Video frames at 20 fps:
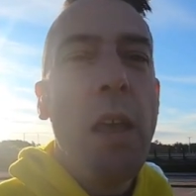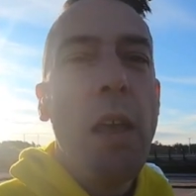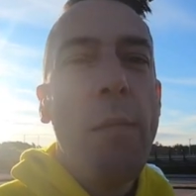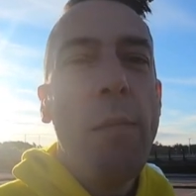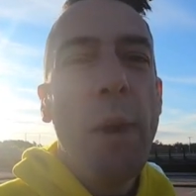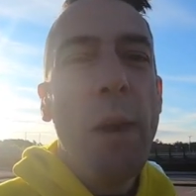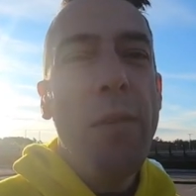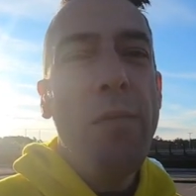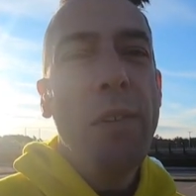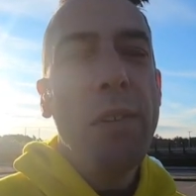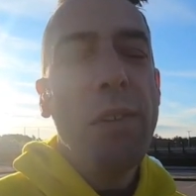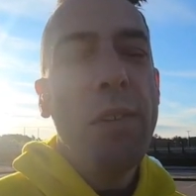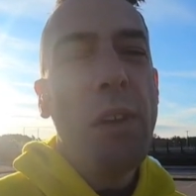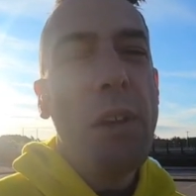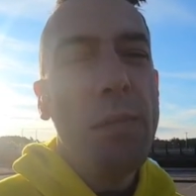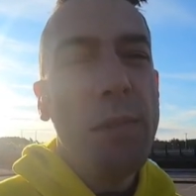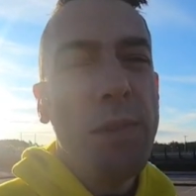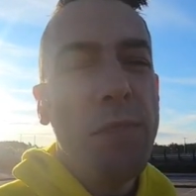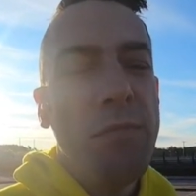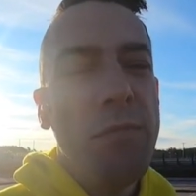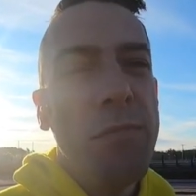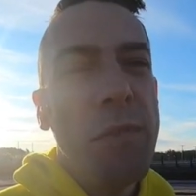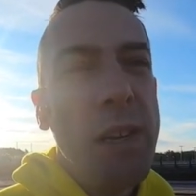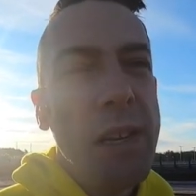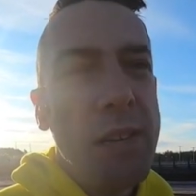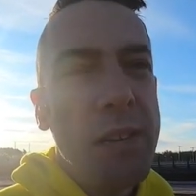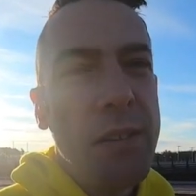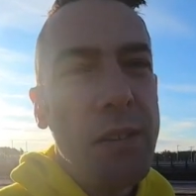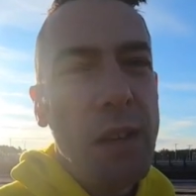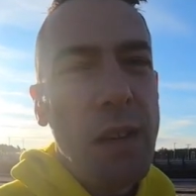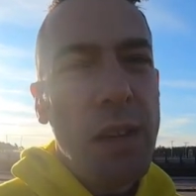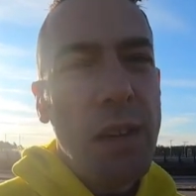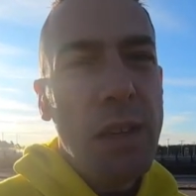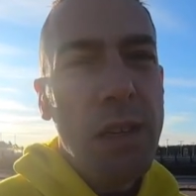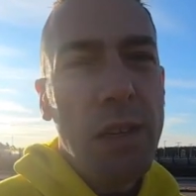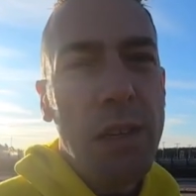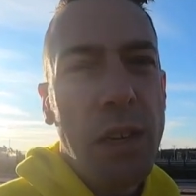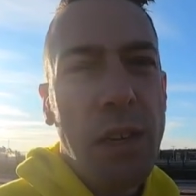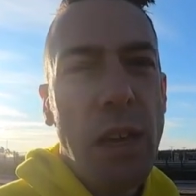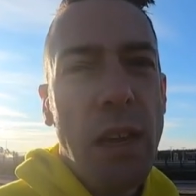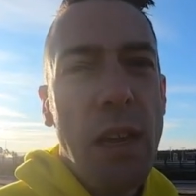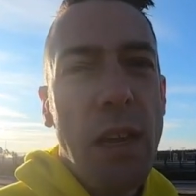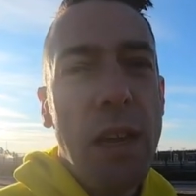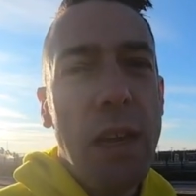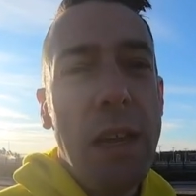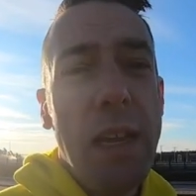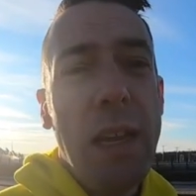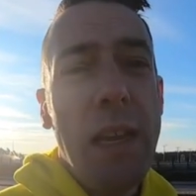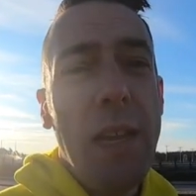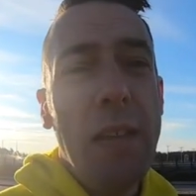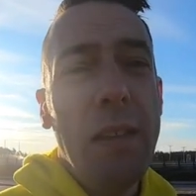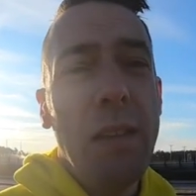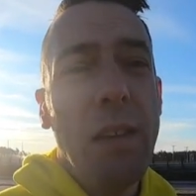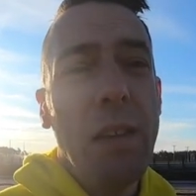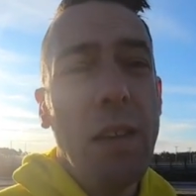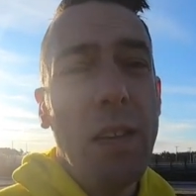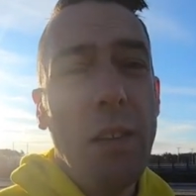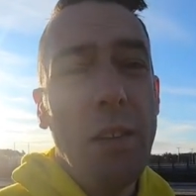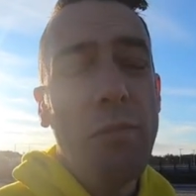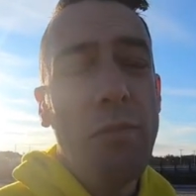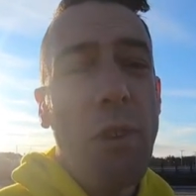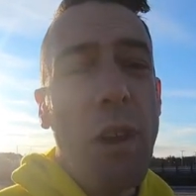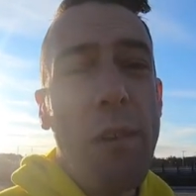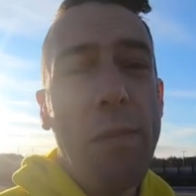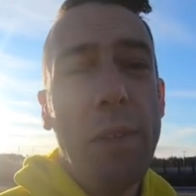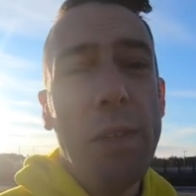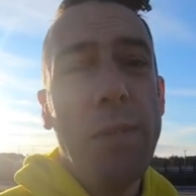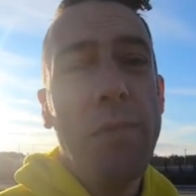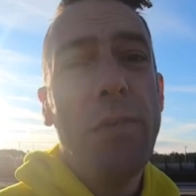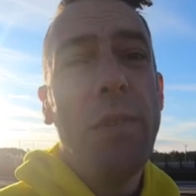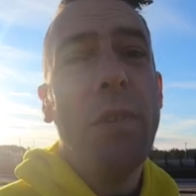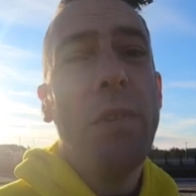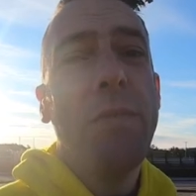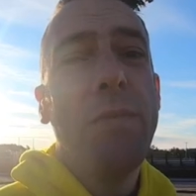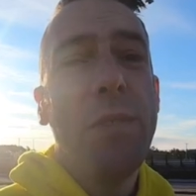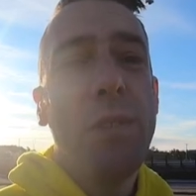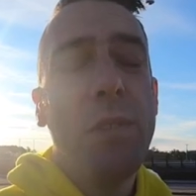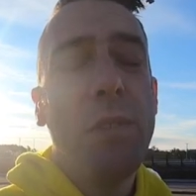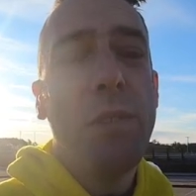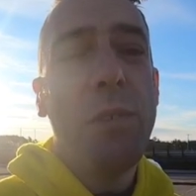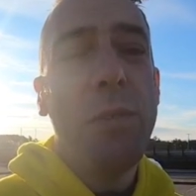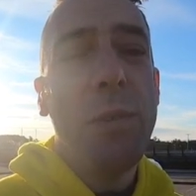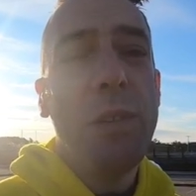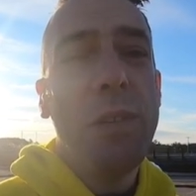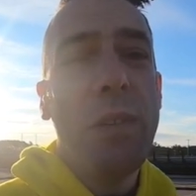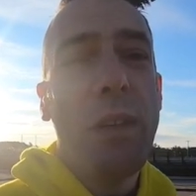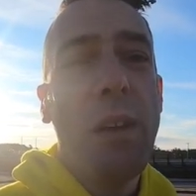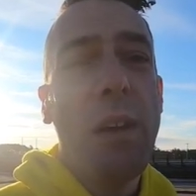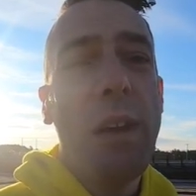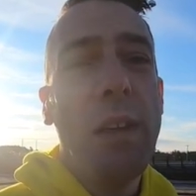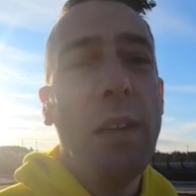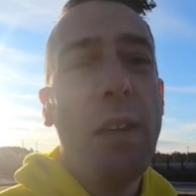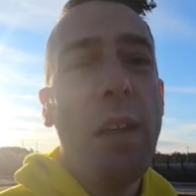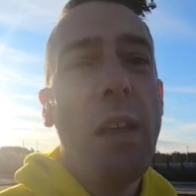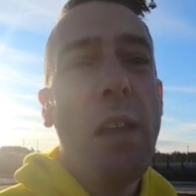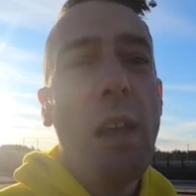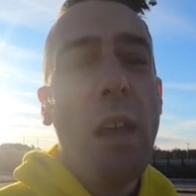both in terms of research in the drivers for suicide,